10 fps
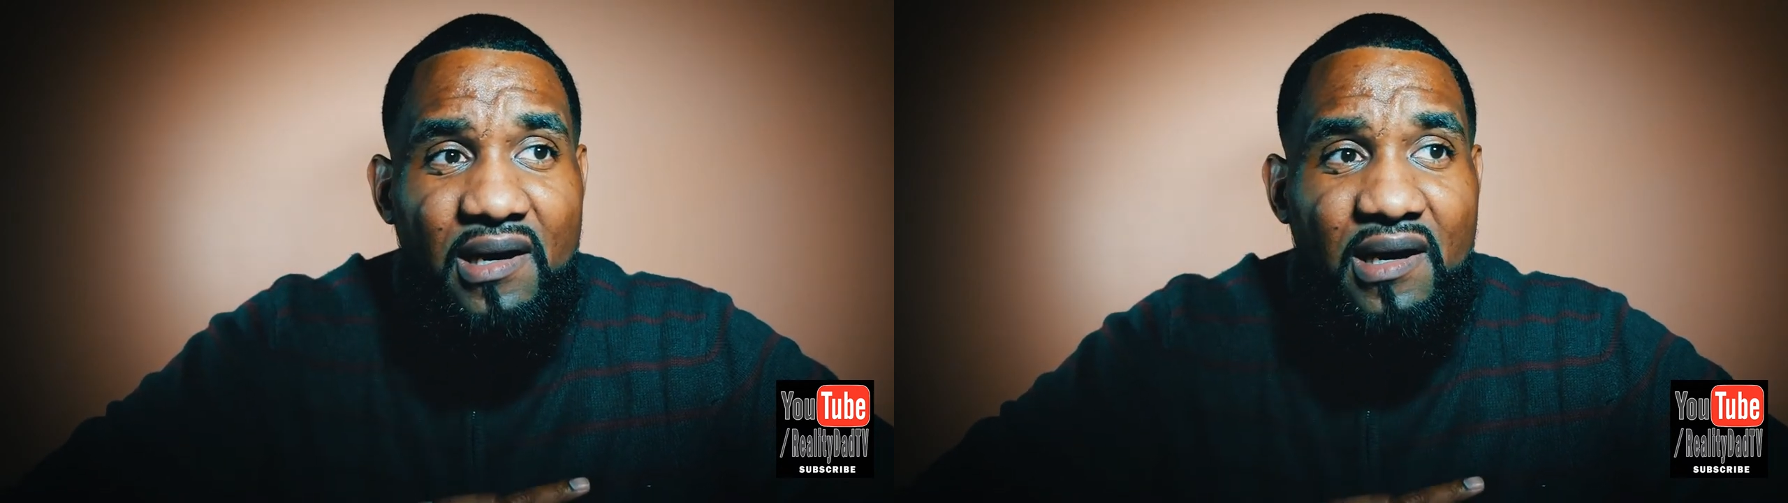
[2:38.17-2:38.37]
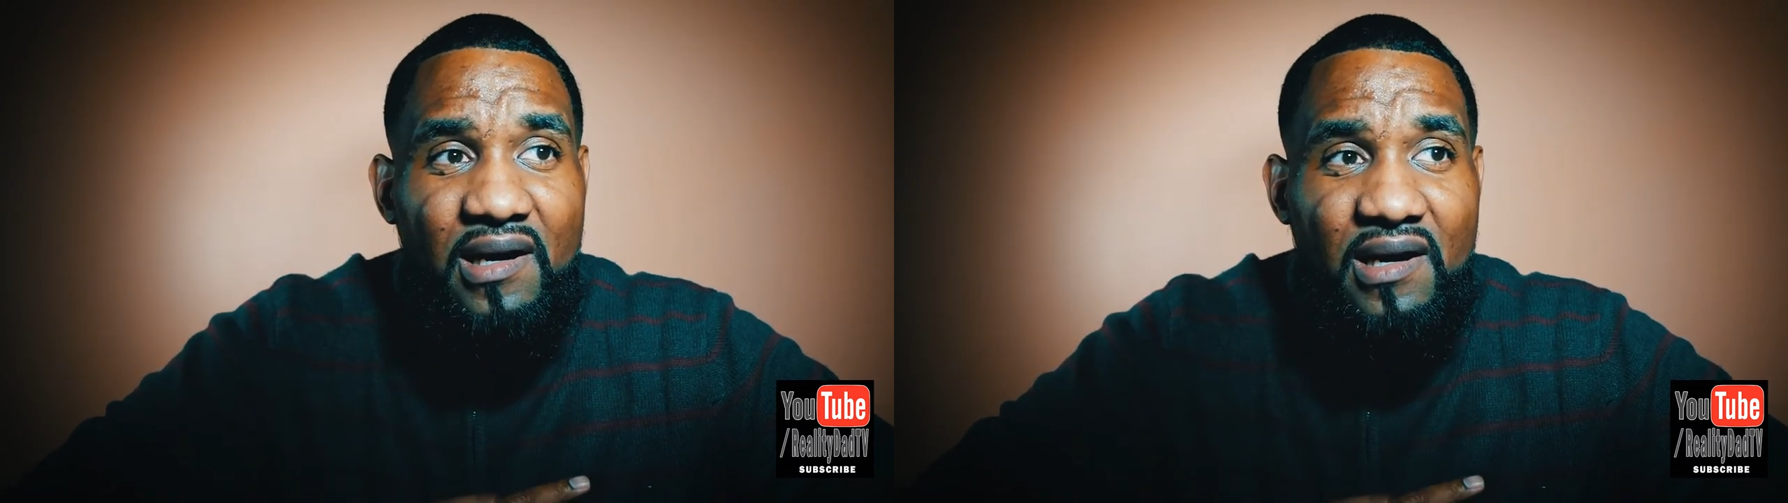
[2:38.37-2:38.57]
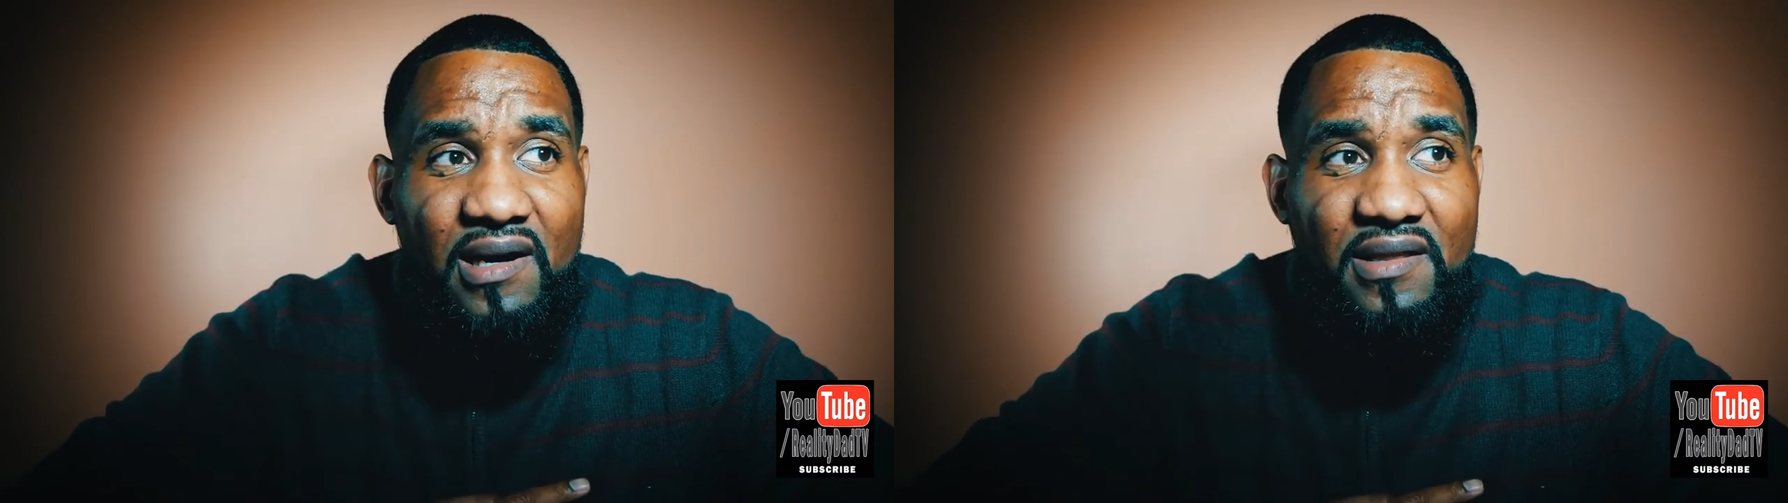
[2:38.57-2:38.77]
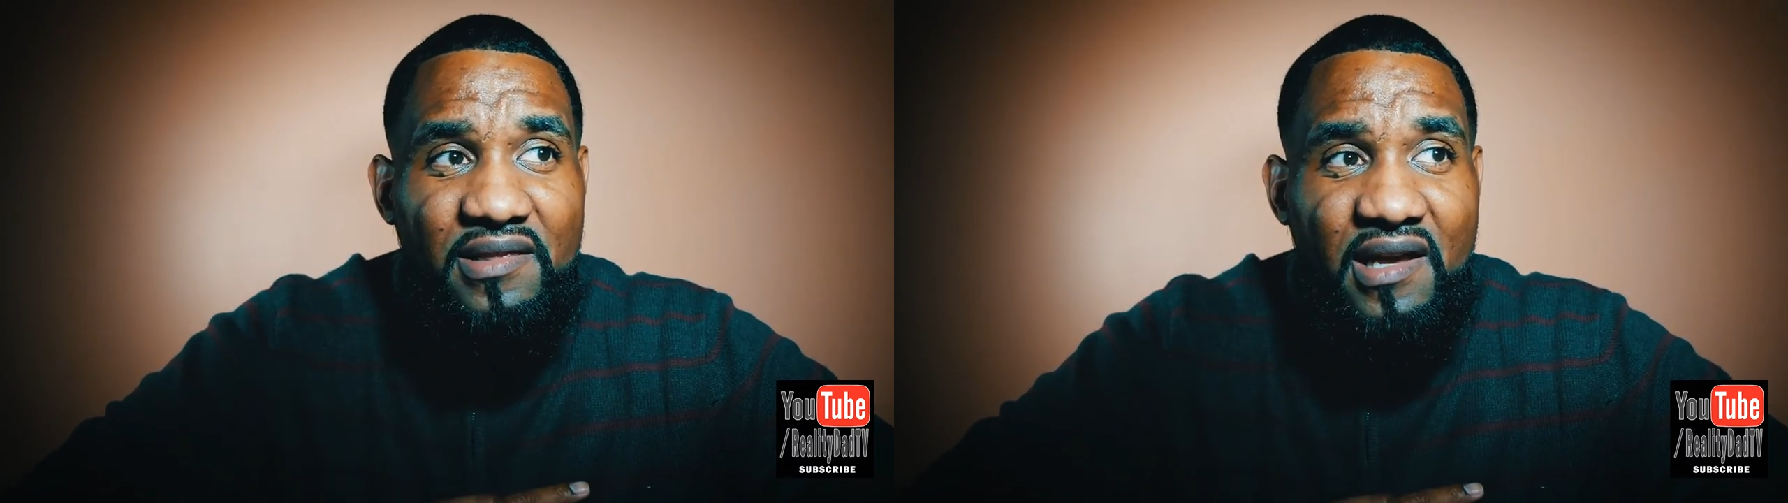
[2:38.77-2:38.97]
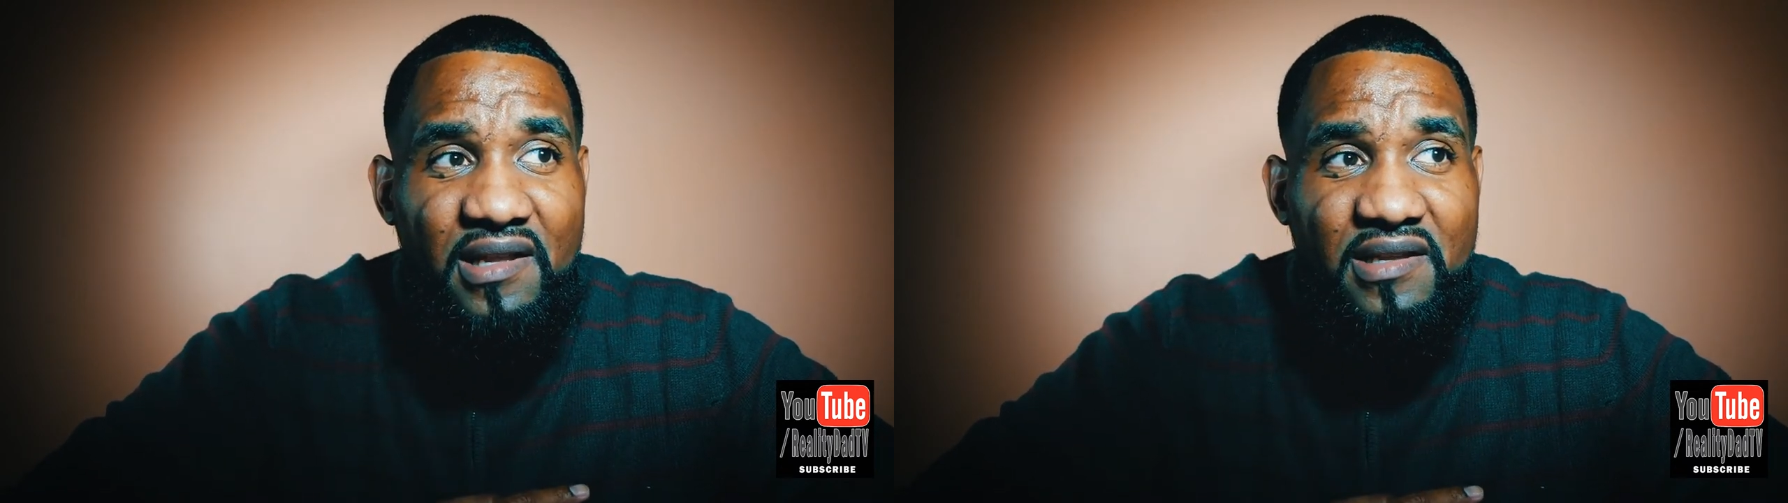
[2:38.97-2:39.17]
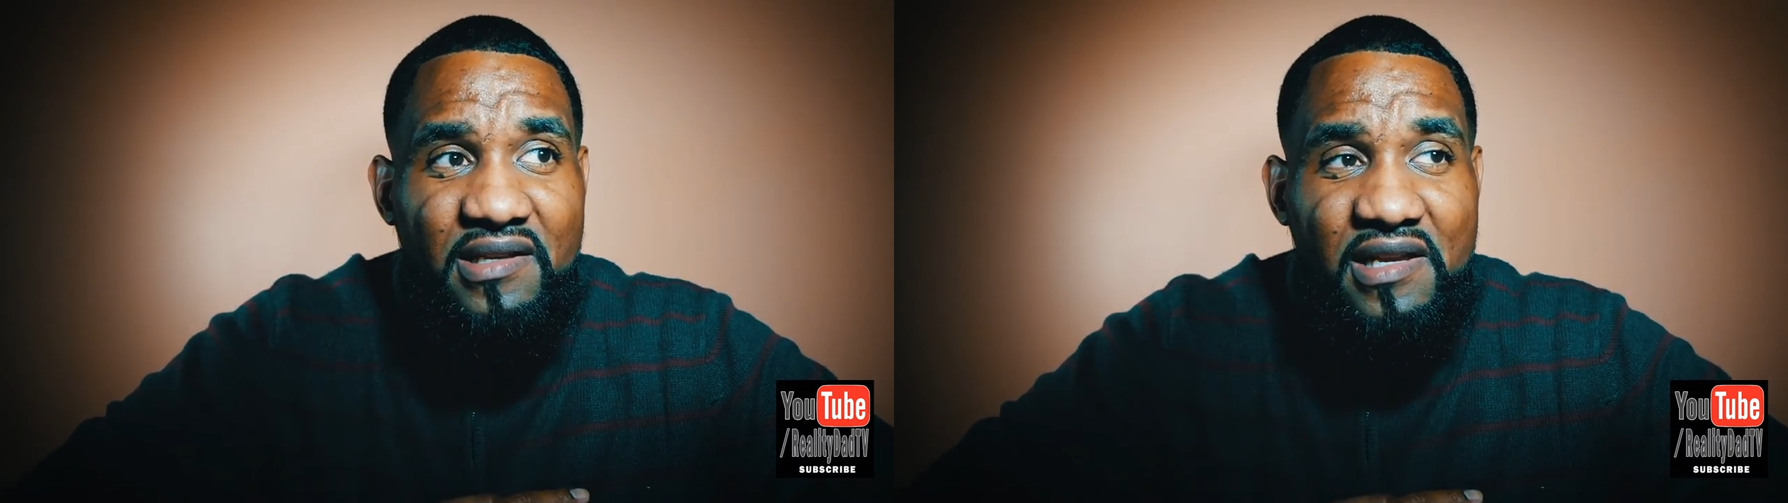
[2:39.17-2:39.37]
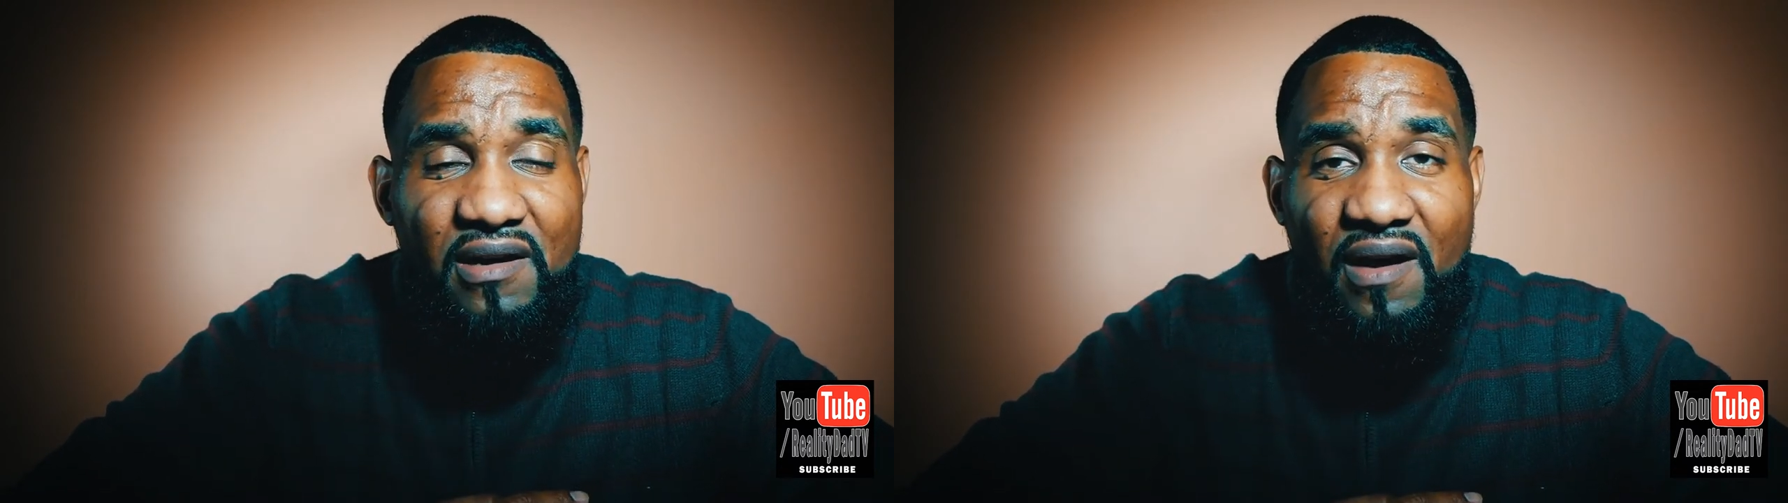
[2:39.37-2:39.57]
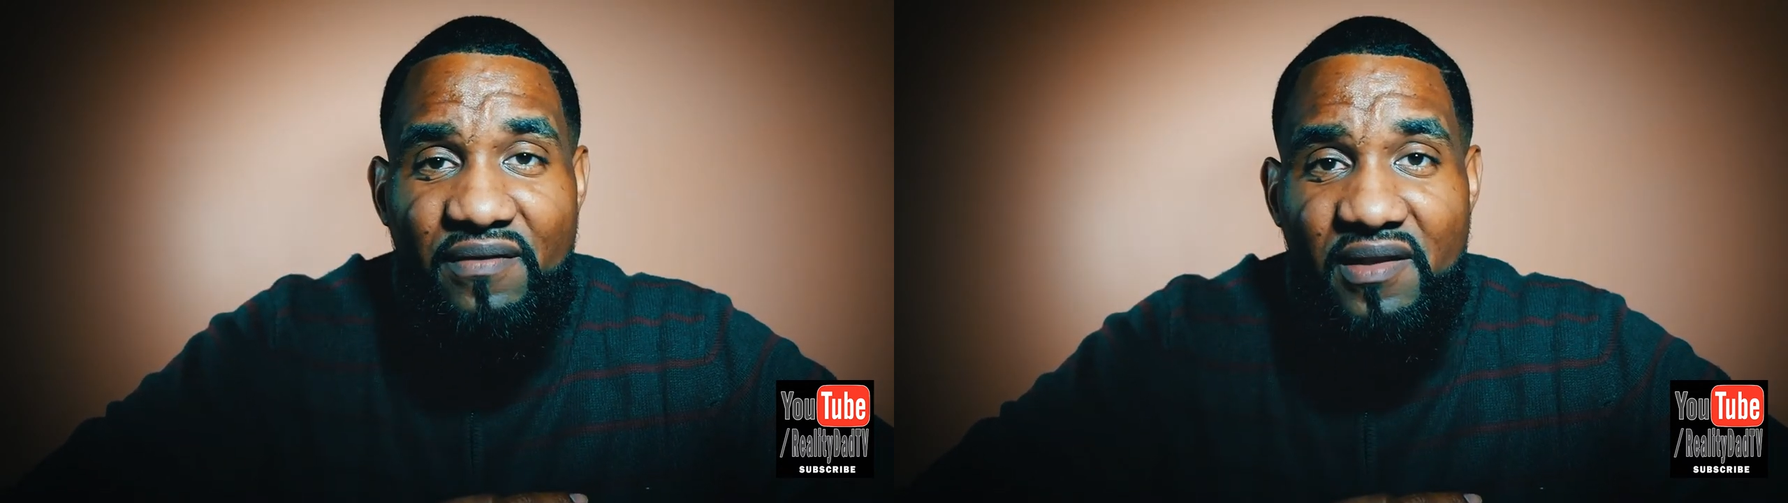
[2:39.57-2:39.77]
Uh, then the year
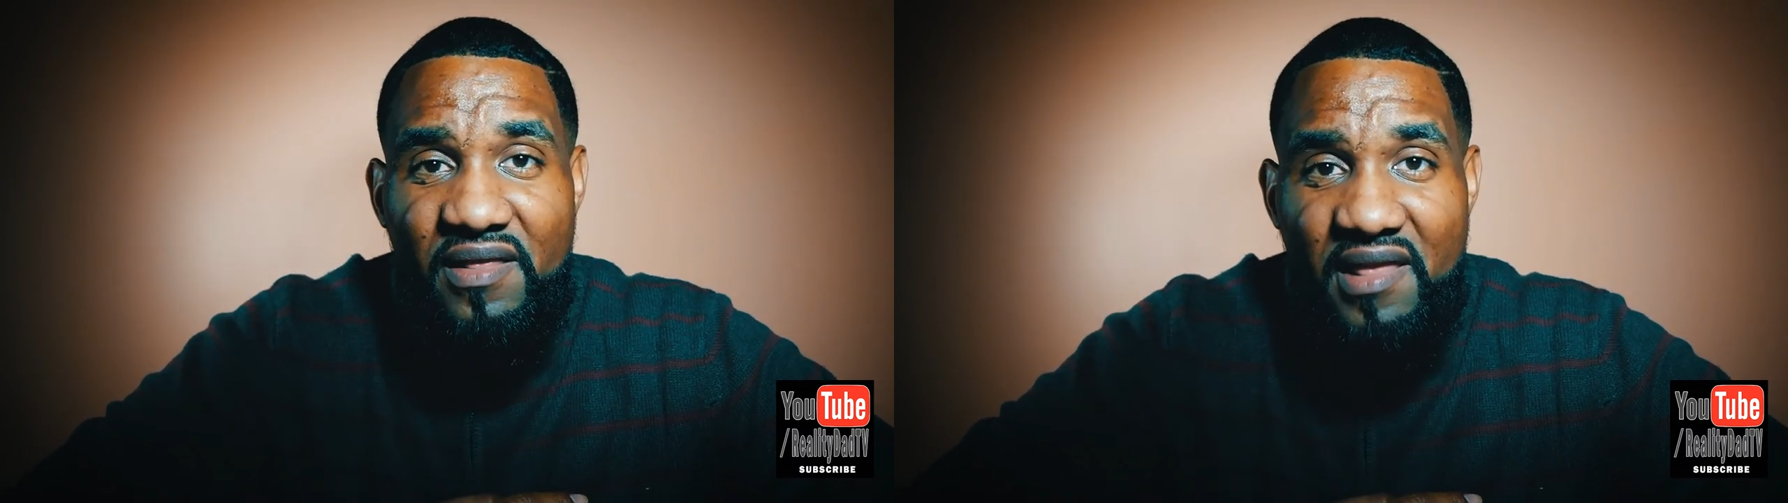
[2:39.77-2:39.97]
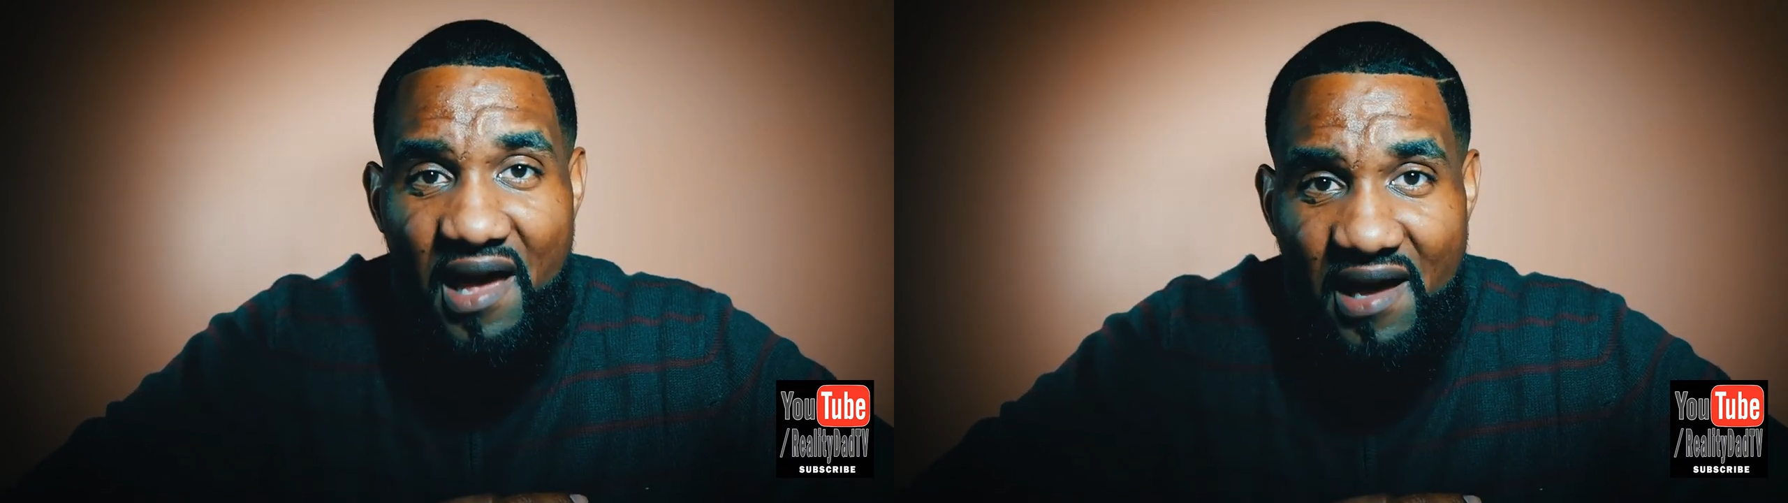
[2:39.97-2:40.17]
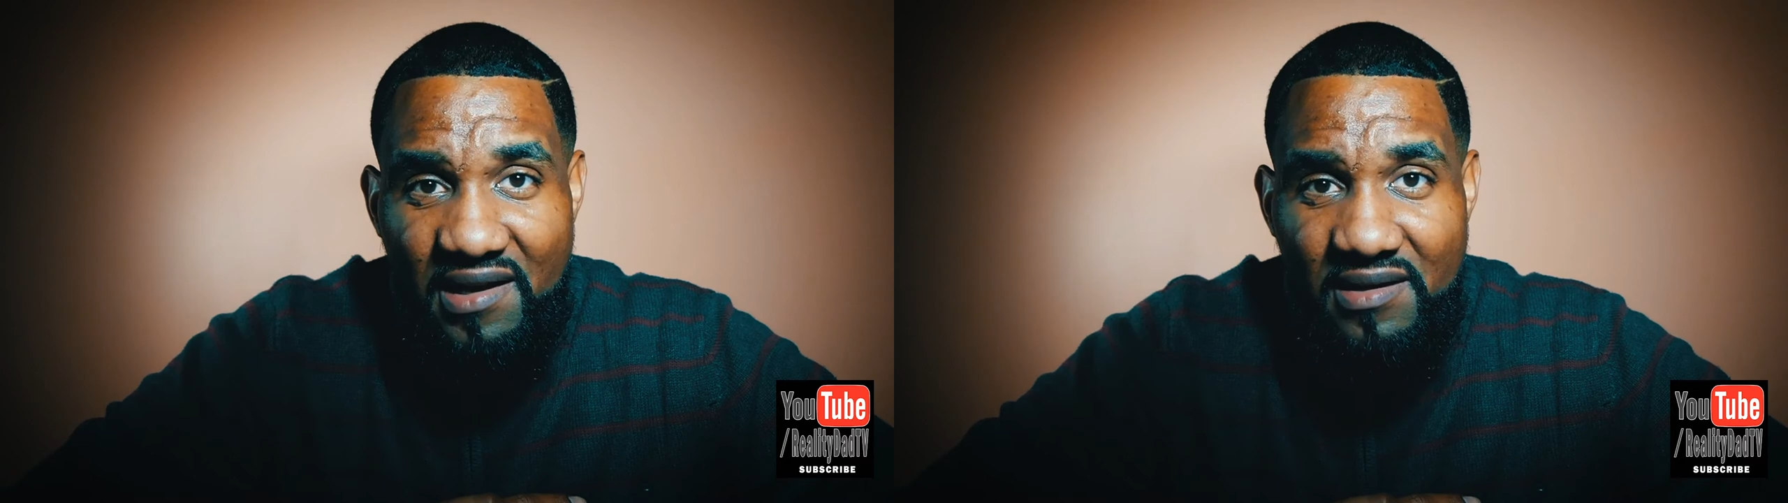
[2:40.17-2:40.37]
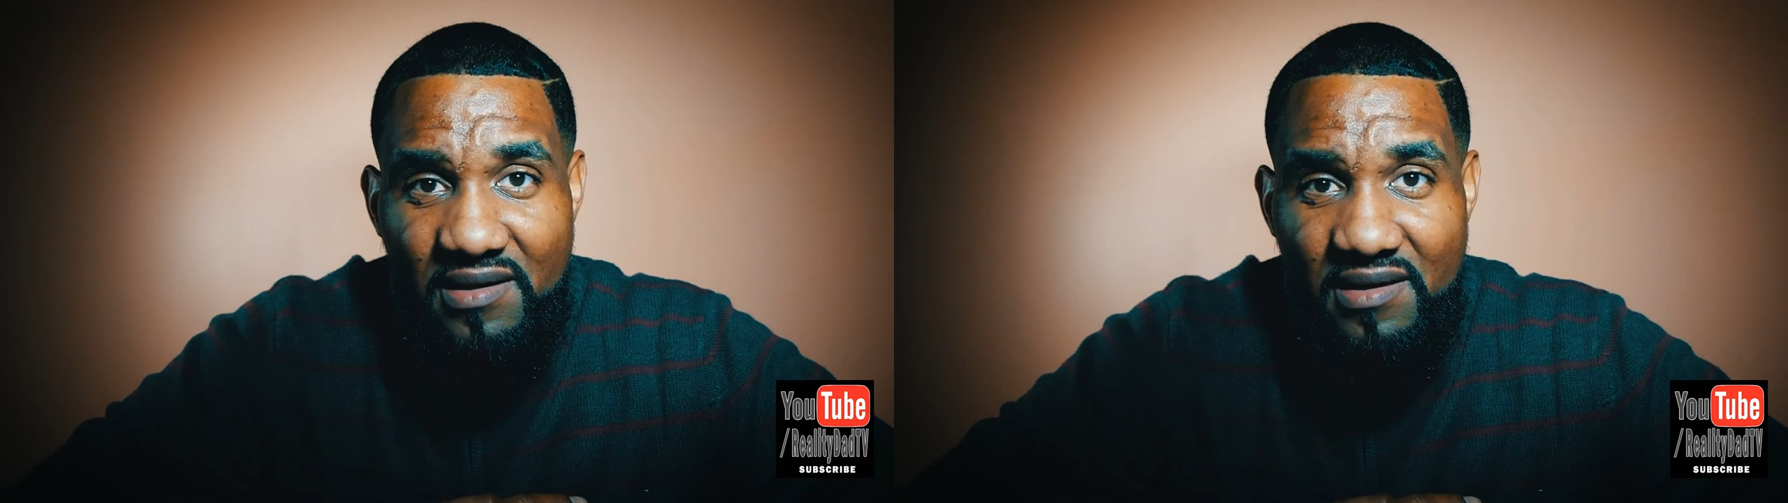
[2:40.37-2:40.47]
after that,